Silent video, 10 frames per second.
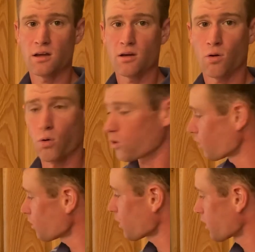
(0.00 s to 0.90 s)

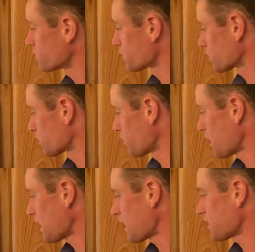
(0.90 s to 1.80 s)
Or are you going to go
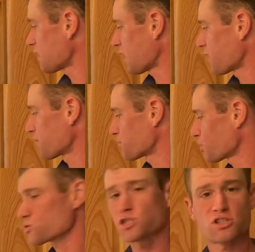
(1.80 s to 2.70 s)
ahead and
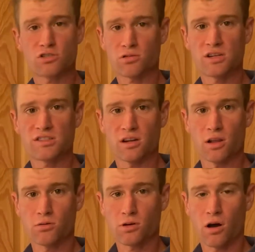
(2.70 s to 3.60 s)
purchase trees at a
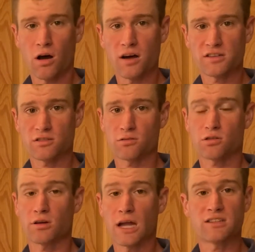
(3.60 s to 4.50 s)
low cost or
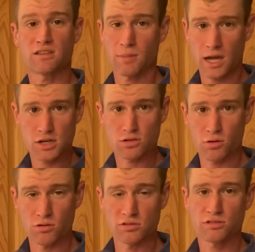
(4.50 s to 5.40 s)
create some
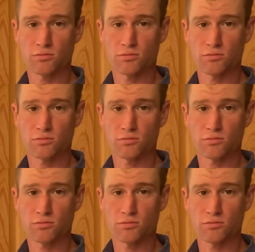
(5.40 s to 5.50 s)
hedgerows